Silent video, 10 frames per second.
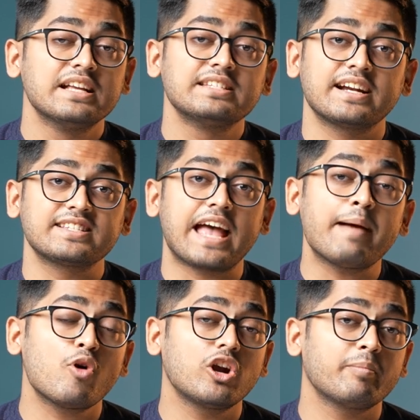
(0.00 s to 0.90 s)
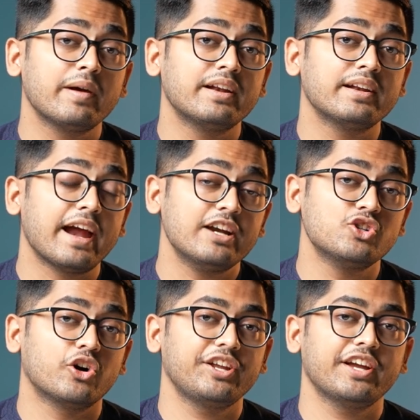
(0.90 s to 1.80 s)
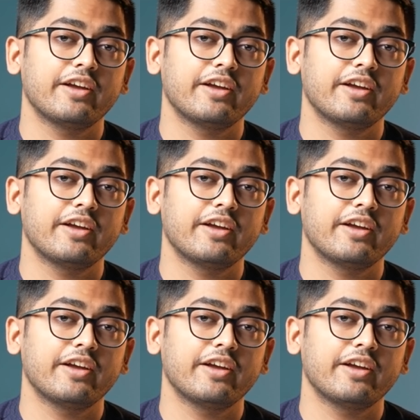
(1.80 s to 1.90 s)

said Sam Altman and Jony